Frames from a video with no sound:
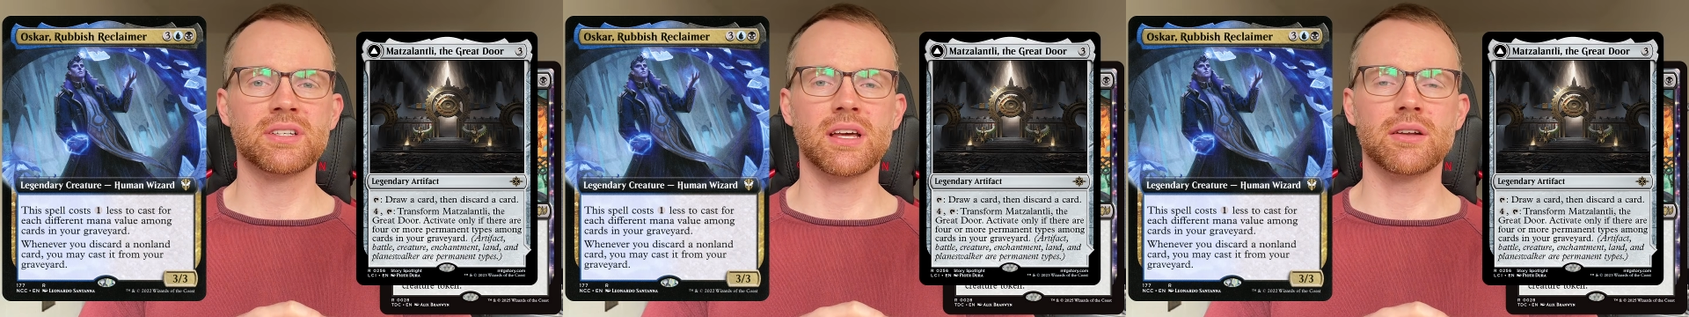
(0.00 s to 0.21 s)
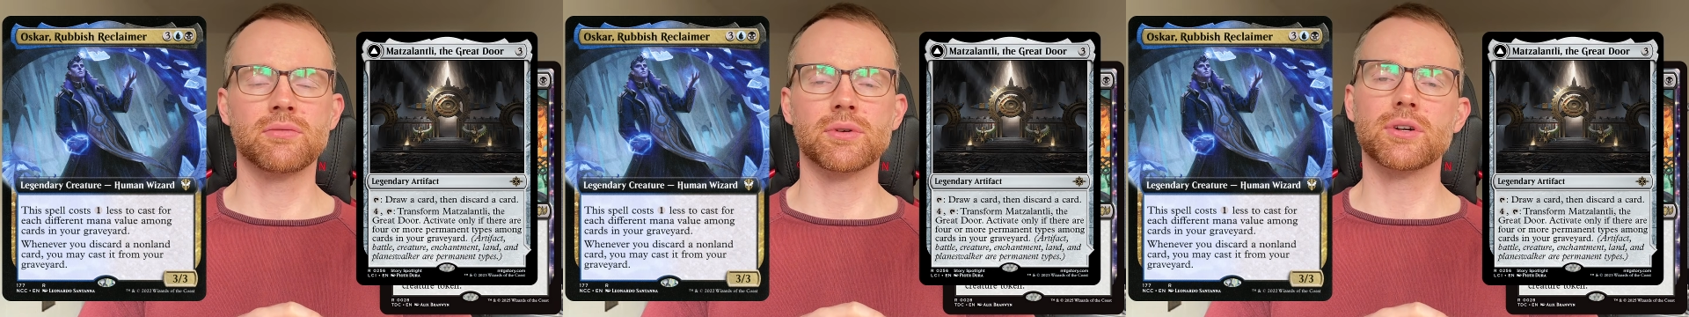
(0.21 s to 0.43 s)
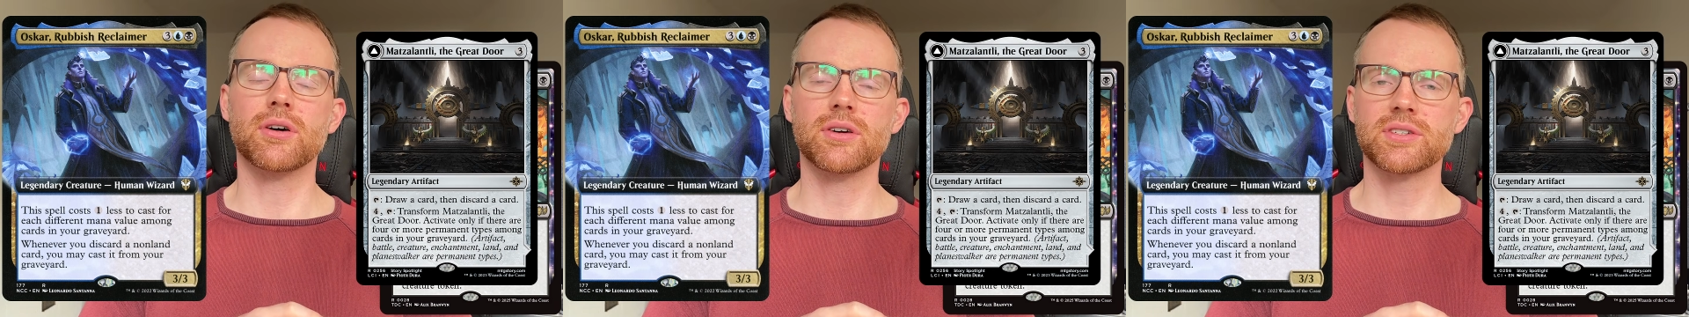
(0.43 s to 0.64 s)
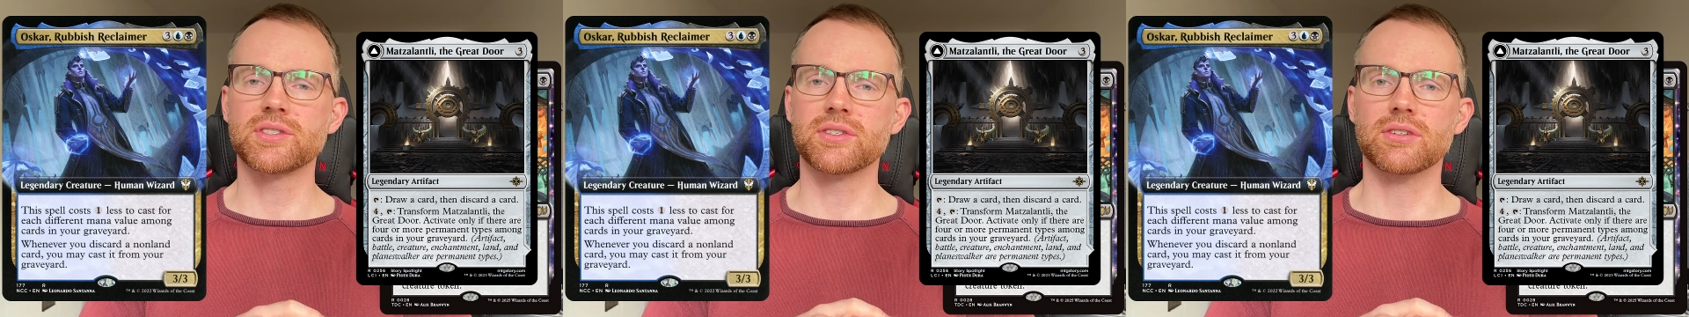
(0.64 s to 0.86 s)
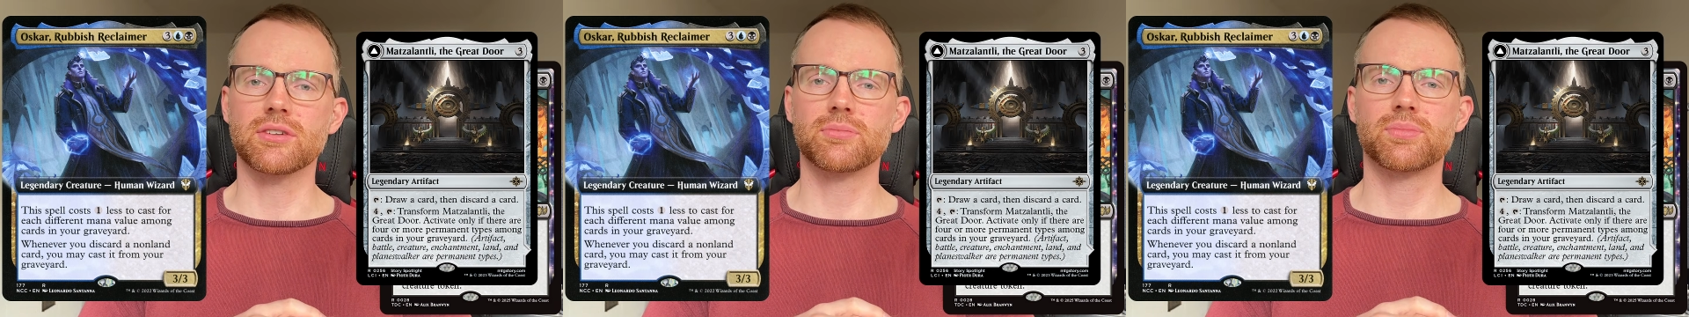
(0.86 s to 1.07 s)
it will
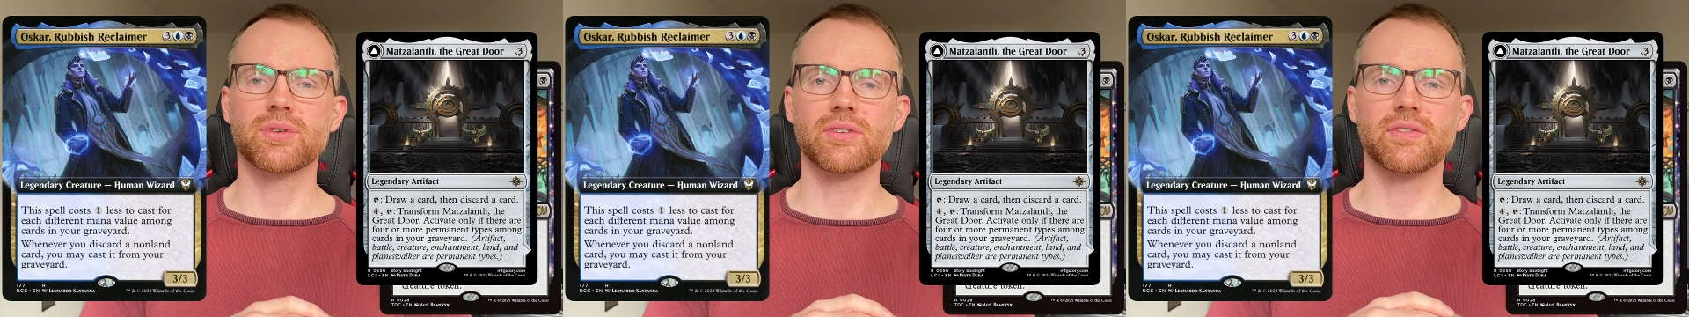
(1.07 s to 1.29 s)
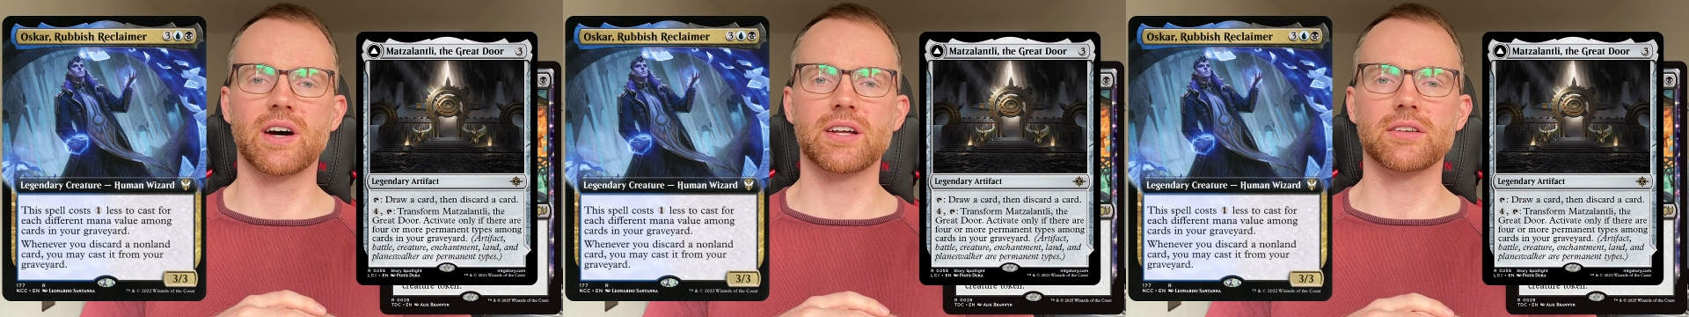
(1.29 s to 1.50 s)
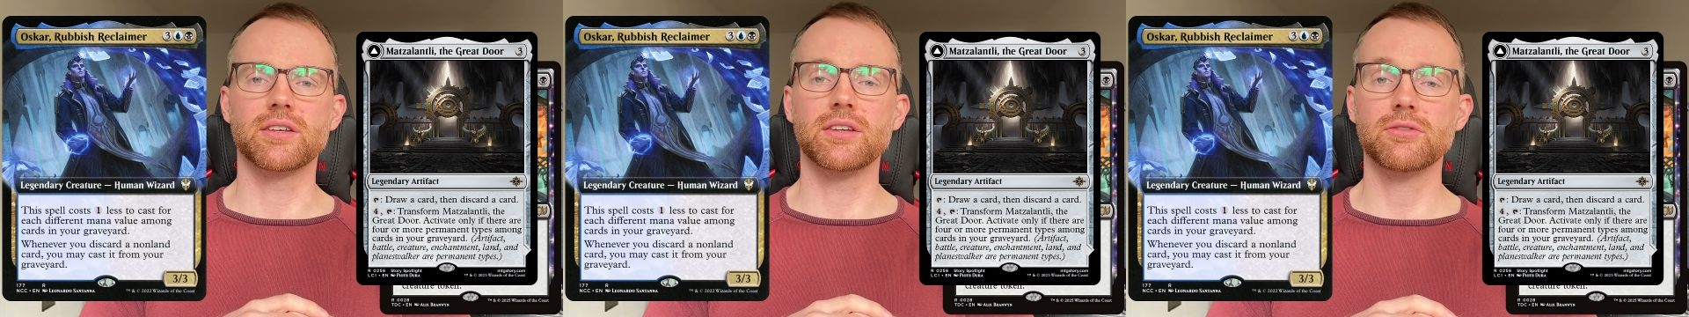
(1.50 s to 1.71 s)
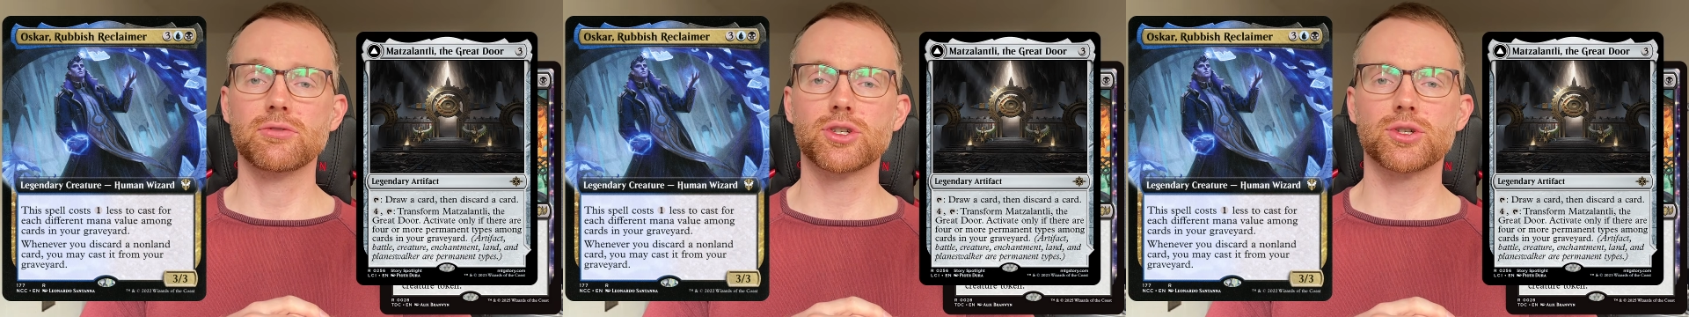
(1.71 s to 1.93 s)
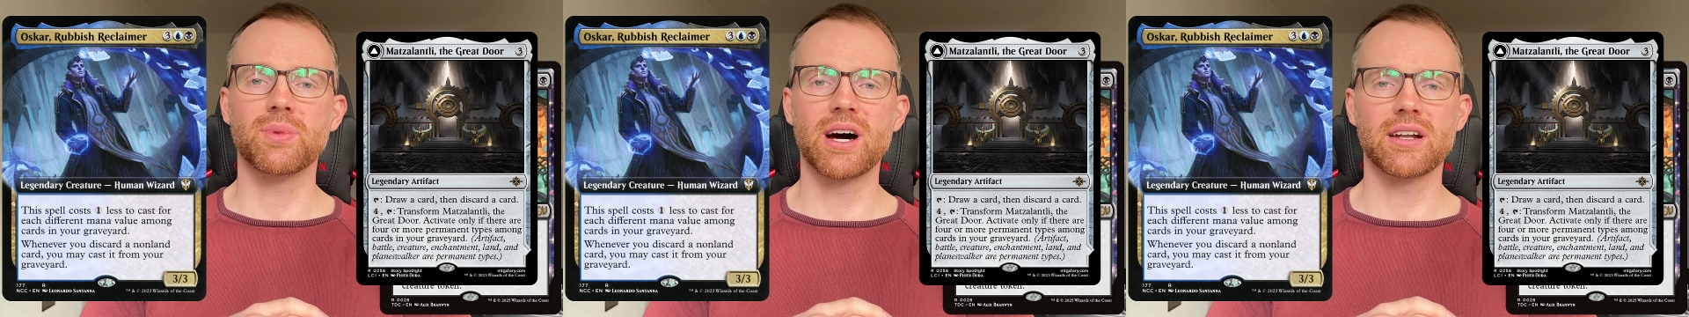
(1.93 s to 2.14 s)
also provide a
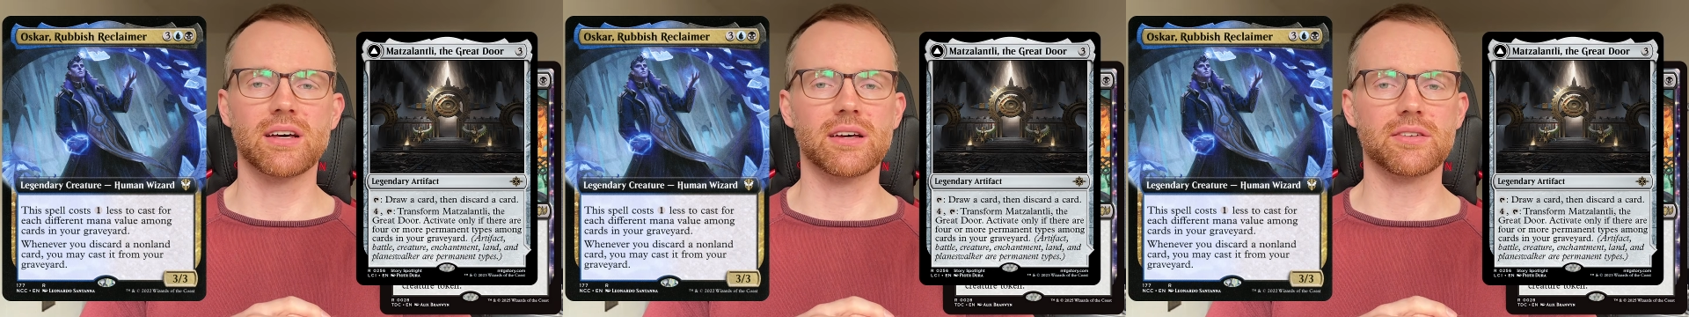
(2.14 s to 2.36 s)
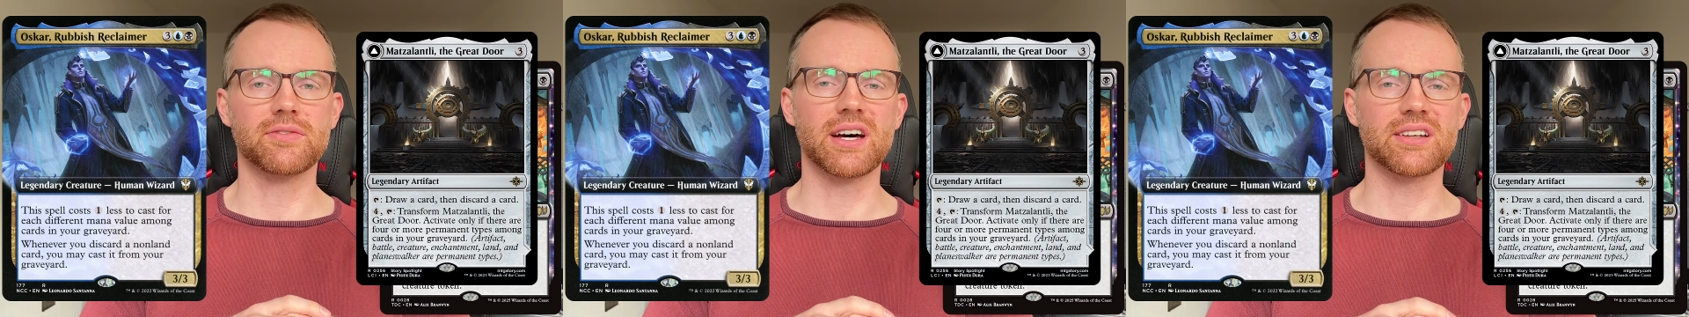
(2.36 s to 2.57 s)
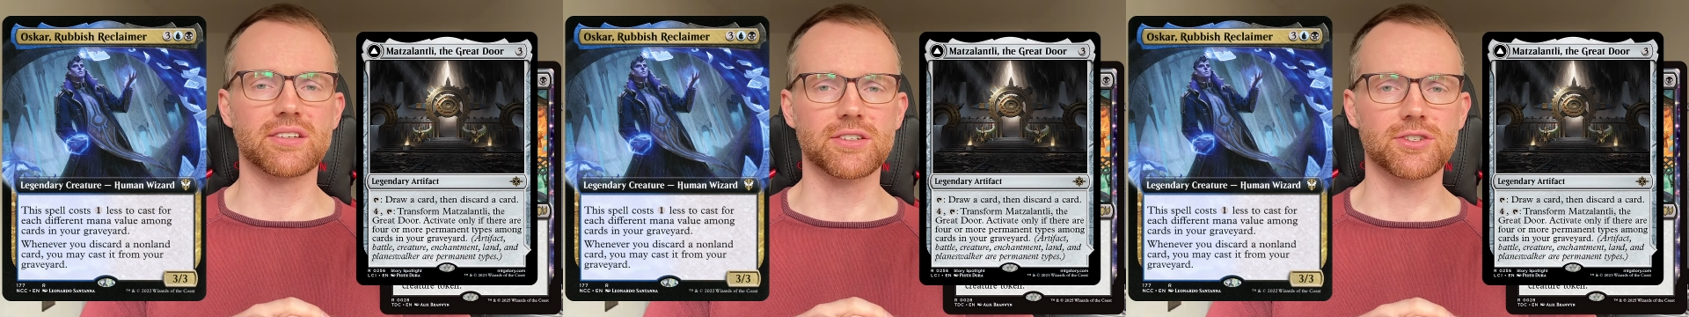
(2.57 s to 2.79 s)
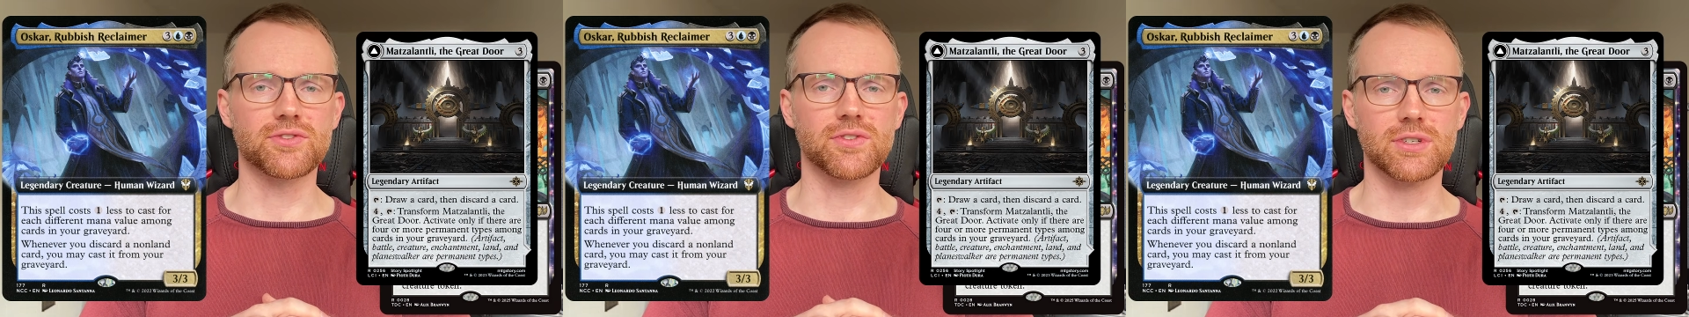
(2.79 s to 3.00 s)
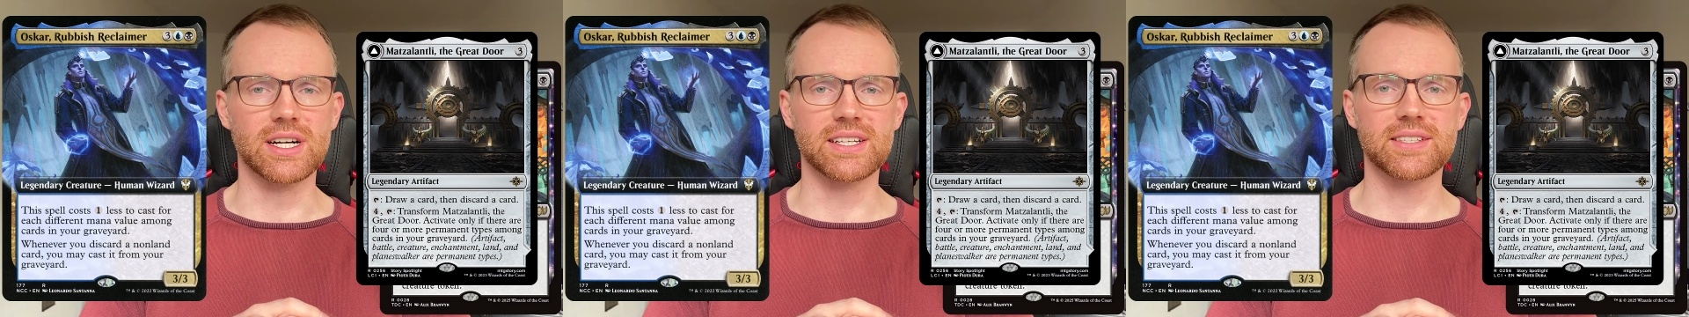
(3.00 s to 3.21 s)
huge mana advantage
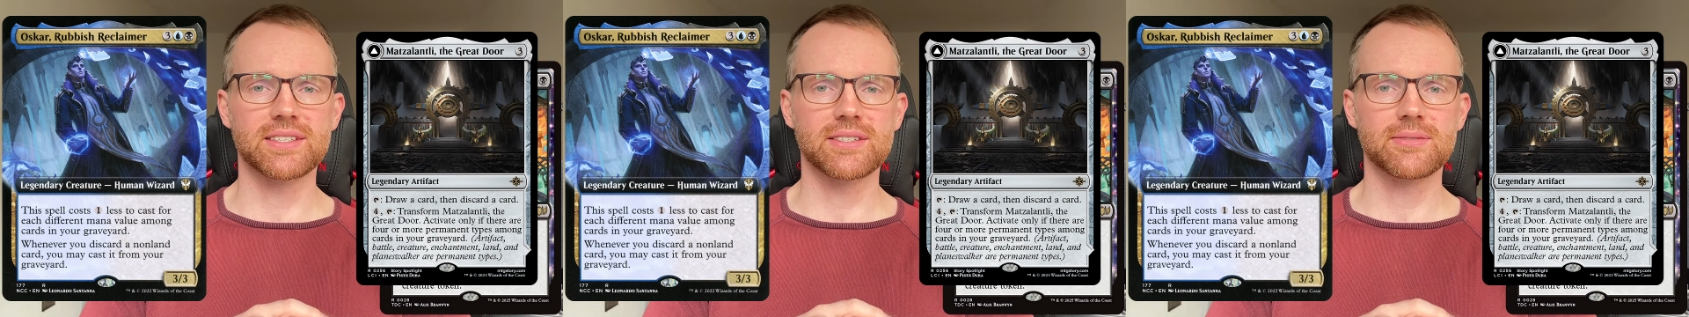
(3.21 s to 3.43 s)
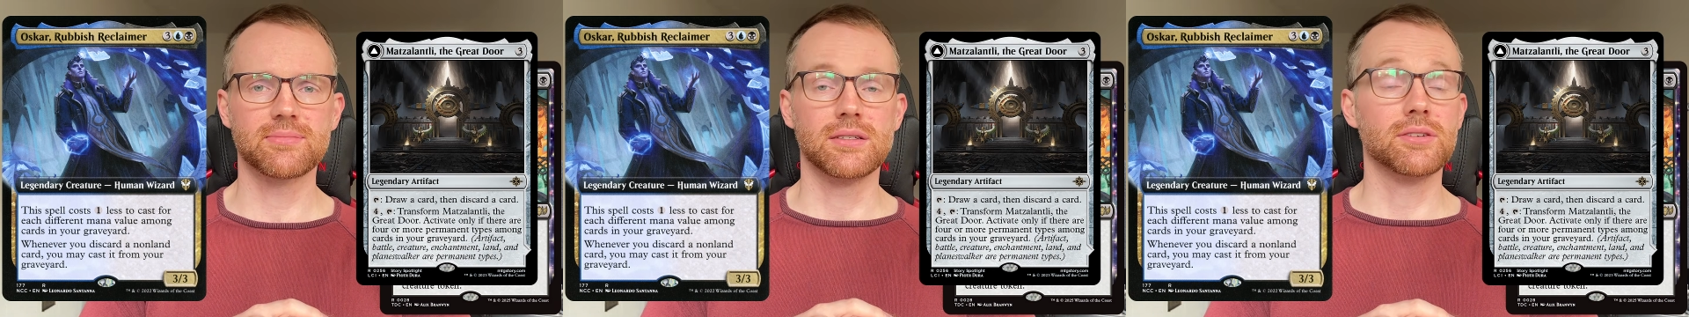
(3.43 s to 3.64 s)
for us.